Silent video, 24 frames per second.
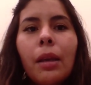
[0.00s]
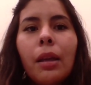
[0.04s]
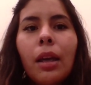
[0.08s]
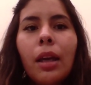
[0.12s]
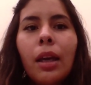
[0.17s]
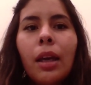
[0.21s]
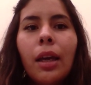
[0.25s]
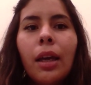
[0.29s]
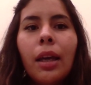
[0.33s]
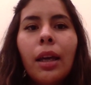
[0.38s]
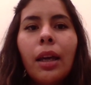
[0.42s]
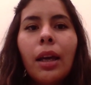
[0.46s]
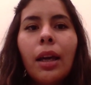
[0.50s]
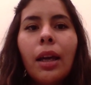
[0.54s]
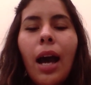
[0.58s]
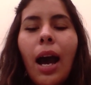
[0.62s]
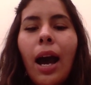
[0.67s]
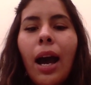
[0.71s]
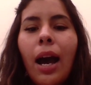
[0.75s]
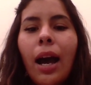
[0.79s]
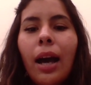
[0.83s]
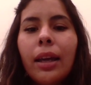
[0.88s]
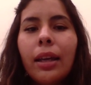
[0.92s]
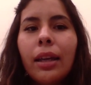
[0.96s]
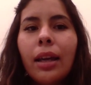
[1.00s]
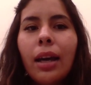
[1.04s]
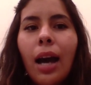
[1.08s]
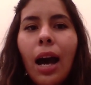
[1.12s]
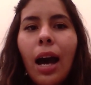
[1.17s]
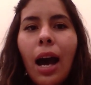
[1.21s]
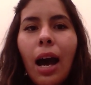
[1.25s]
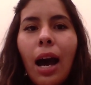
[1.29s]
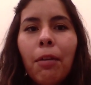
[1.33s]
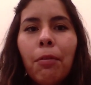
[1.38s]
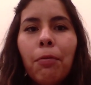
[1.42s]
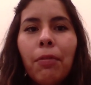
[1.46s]
I
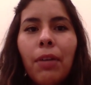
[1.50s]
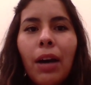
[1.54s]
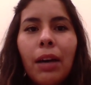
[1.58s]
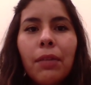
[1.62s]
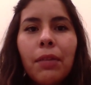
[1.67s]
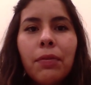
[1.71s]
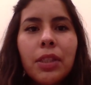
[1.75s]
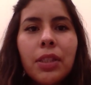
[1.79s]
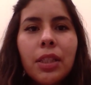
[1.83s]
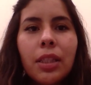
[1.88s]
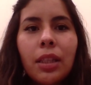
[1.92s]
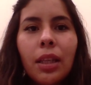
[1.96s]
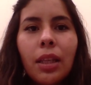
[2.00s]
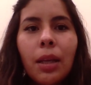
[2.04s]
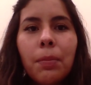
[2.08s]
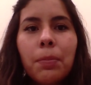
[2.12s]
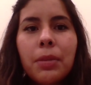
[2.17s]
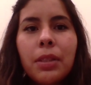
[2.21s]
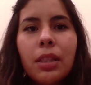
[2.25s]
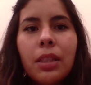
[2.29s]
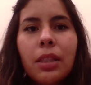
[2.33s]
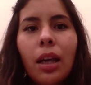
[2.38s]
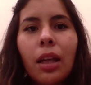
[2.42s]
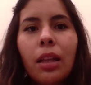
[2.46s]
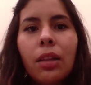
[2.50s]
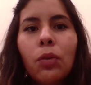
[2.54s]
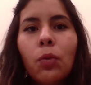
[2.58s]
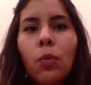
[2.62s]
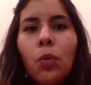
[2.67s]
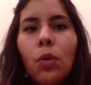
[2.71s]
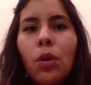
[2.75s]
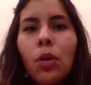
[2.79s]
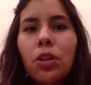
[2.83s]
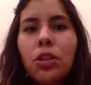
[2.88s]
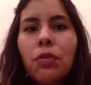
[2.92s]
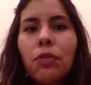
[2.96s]
have 5 steps that
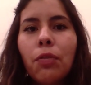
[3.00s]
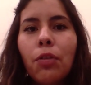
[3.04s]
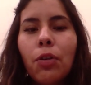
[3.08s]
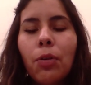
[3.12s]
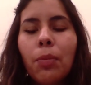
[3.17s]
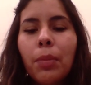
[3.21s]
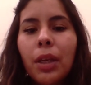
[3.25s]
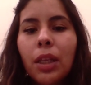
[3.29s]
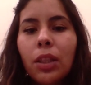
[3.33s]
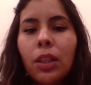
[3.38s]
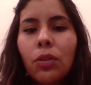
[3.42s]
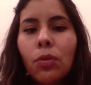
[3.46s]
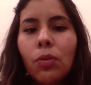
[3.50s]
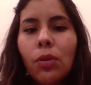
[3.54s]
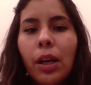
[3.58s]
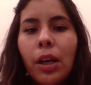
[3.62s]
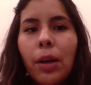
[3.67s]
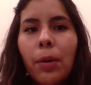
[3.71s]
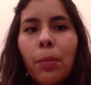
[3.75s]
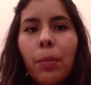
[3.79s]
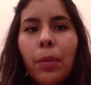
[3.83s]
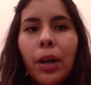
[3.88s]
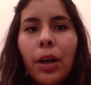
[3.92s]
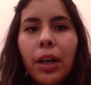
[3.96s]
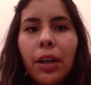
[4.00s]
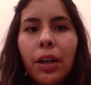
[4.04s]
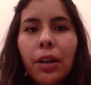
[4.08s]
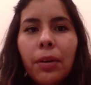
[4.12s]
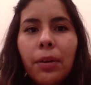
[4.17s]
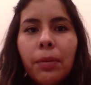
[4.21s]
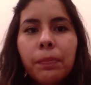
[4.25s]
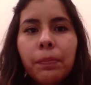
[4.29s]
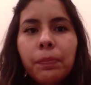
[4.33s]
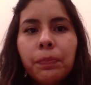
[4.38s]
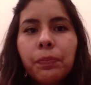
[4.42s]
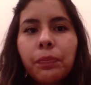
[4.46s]
works for me to learn
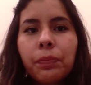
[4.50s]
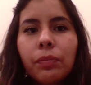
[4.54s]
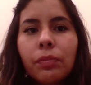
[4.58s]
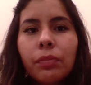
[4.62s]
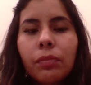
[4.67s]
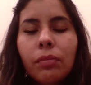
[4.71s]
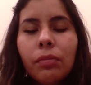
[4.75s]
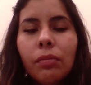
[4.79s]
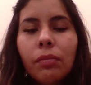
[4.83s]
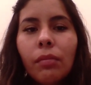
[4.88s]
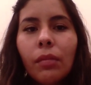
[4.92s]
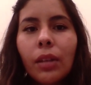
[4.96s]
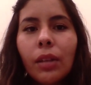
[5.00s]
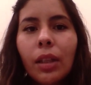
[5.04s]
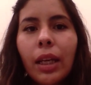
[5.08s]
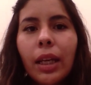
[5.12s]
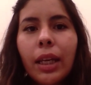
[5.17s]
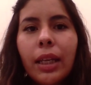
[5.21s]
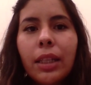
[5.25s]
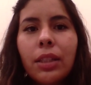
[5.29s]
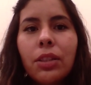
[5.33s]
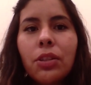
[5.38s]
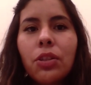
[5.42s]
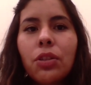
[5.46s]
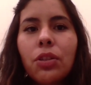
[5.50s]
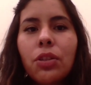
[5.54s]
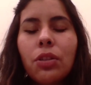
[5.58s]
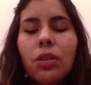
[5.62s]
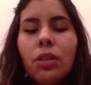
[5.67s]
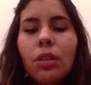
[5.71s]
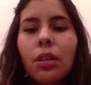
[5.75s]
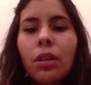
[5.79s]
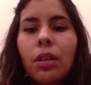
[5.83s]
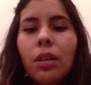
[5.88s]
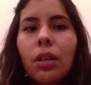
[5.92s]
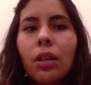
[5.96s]
better. It's
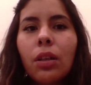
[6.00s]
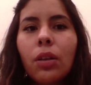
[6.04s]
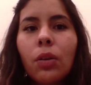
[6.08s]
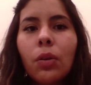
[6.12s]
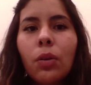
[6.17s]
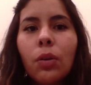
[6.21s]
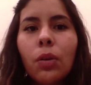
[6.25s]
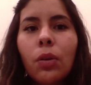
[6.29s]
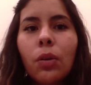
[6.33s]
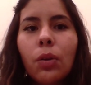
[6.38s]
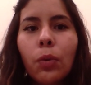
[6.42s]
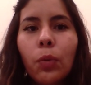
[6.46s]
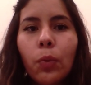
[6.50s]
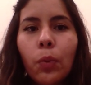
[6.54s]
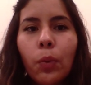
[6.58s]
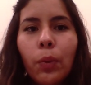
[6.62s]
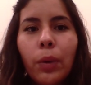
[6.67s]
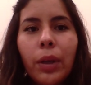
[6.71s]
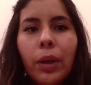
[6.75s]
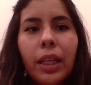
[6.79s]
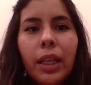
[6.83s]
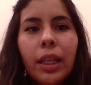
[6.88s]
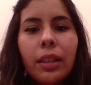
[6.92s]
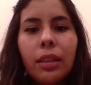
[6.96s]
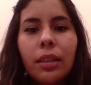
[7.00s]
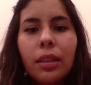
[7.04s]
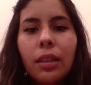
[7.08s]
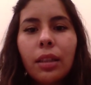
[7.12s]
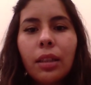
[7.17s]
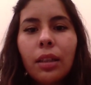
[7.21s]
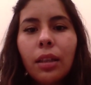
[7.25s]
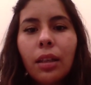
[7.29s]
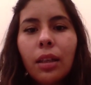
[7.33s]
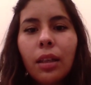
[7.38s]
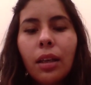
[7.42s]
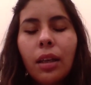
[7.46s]
read,
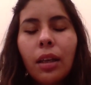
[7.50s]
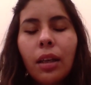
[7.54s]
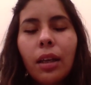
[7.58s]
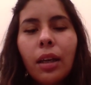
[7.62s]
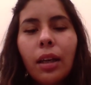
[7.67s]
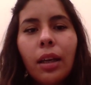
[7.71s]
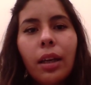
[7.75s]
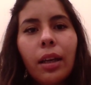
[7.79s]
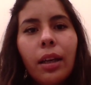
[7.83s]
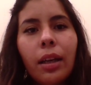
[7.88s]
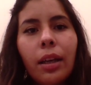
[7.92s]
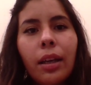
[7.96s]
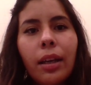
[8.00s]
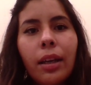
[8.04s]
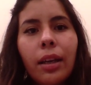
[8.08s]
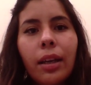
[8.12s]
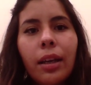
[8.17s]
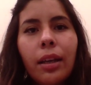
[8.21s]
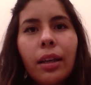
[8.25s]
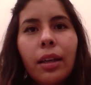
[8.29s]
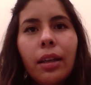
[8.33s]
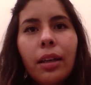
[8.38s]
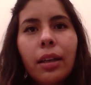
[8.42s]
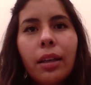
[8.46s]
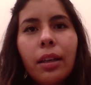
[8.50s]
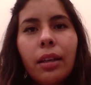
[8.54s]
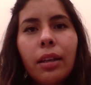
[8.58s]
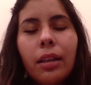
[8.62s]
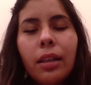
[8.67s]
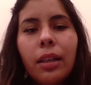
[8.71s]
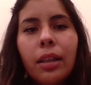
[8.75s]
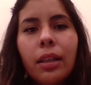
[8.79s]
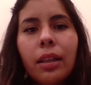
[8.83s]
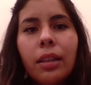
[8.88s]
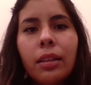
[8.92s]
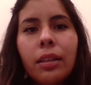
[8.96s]
uh,
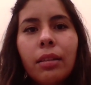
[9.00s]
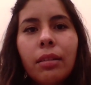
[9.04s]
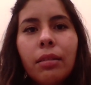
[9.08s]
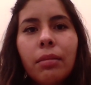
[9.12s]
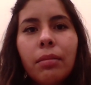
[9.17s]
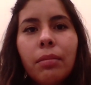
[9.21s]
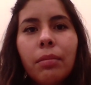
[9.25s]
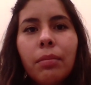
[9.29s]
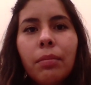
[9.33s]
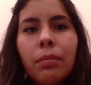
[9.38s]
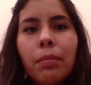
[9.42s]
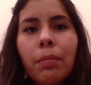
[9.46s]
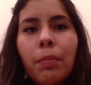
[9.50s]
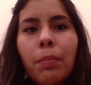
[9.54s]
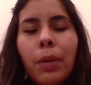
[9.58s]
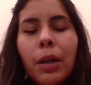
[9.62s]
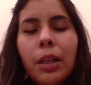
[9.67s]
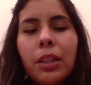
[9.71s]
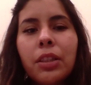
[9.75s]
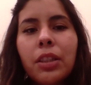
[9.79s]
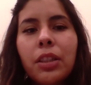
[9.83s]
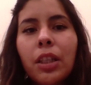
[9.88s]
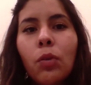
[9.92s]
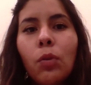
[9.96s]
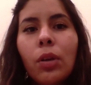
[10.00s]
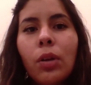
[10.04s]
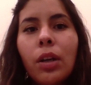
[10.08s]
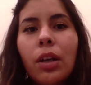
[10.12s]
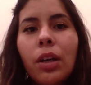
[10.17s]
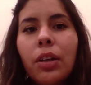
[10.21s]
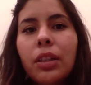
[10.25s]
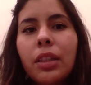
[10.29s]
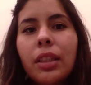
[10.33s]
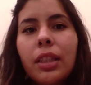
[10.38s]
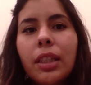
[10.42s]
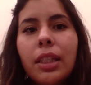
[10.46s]
in
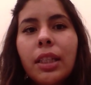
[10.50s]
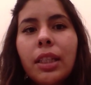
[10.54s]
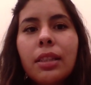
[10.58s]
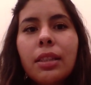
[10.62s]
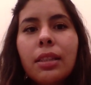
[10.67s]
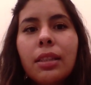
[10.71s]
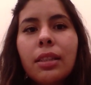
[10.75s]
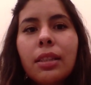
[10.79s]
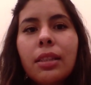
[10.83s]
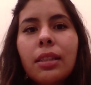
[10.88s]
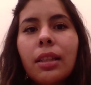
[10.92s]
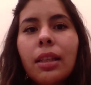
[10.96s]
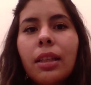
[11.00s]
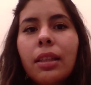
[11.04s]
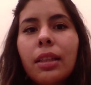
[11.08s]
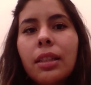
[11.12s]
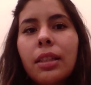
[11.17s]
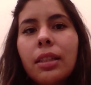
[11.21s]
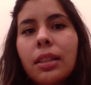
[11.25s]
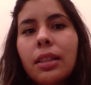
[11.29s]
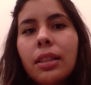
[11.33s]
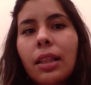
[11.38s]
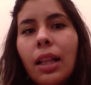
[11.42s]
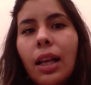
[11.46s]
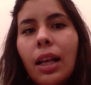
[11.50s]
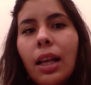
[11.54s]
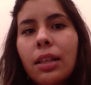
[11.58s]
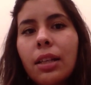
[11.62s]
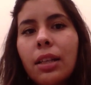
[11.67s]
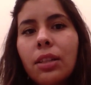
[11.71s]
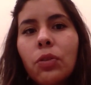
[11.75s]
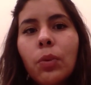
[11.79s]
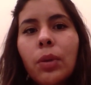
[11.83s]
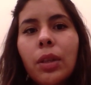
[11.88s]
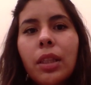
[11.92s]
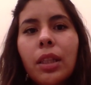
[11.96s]
particular in this
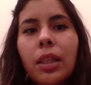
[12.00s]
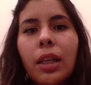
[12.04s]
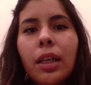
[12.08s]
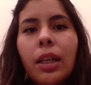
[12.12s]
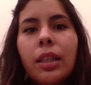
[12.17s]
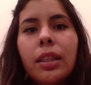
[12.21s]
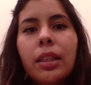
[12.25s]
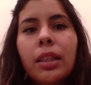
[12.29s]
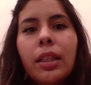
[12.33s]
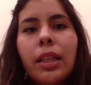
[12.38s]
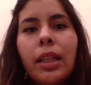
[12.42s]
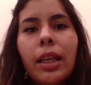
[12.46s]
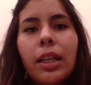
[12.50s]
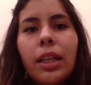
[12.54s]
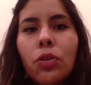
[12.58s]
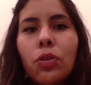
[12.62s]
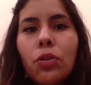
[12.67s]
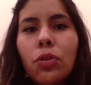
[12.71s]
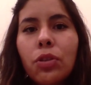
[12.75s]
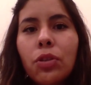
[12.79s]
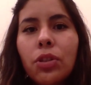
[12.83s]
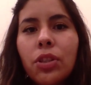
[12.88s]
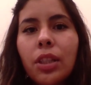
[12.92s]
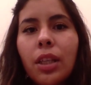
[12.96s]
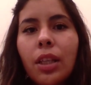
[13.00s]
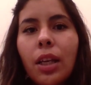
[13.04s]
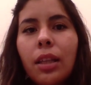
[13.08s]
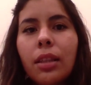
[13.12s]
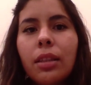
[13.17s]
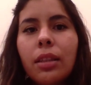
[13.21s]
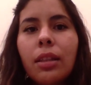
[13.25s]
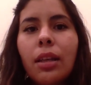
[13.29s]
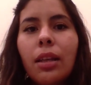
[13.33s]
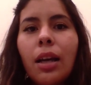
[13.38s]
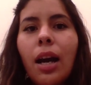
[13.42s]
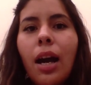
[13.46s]
class, read again the lectures
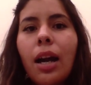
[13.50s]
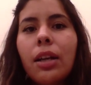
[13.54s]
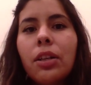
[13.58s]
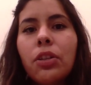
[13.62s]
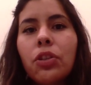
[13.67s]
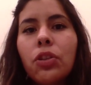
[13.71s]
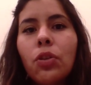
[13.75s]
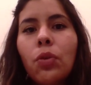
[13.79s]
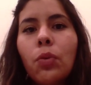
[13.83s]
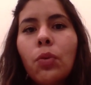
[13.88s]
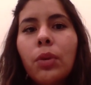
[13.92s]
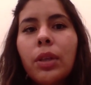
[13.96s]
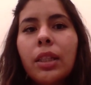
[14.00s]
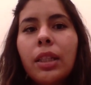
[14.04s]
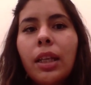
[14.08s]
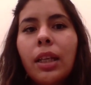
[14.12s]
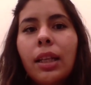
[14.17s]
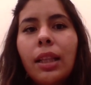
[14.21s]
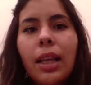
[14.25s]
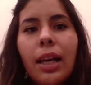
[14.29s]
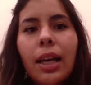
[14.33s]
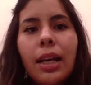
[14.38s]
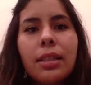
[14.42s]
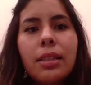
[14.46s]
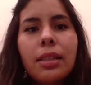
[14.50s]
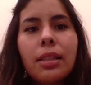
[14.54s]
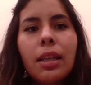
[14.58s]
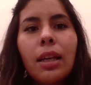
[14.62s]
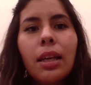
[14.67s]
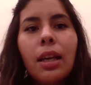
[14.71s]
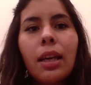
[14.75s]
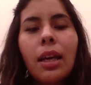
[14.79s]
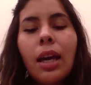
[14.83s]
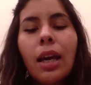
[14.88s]
that are shown in the class,